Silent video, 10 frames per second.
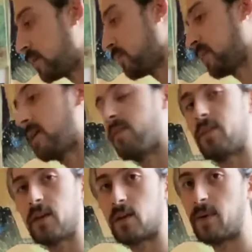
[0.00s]
Without even
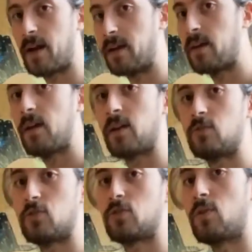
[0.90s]
thinking about it,
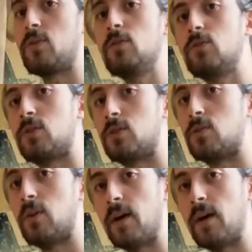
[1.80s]
because you're so used to